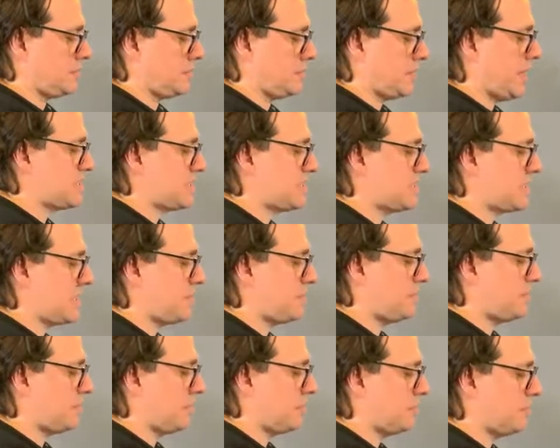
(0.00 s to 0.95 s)
As a
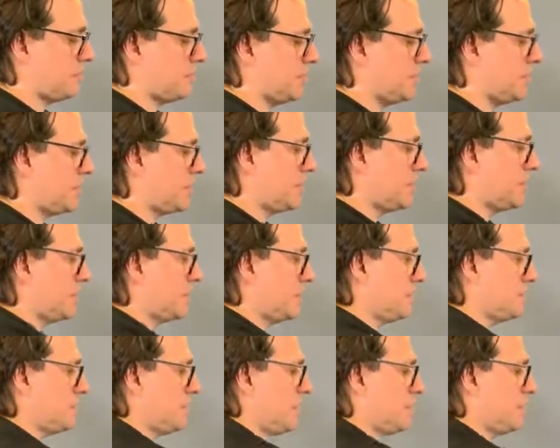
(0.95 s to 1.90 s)
tip from
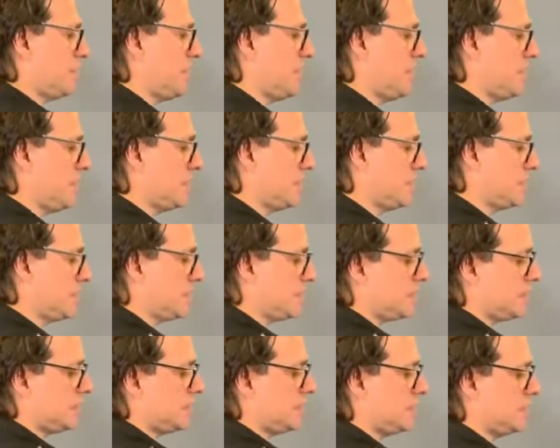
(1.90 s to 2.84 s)
me,
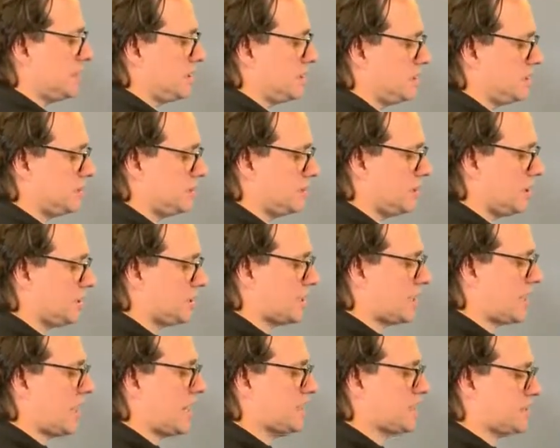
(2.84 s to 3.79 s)
do
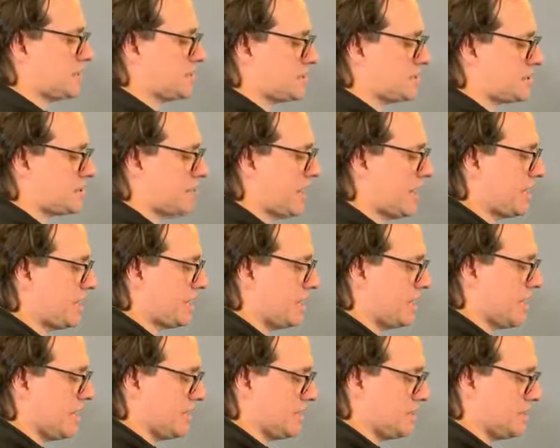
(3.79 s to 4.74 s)
not cut a straight
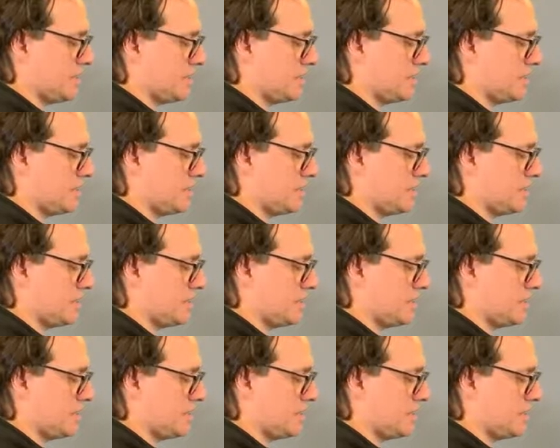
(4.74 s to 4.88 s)
line,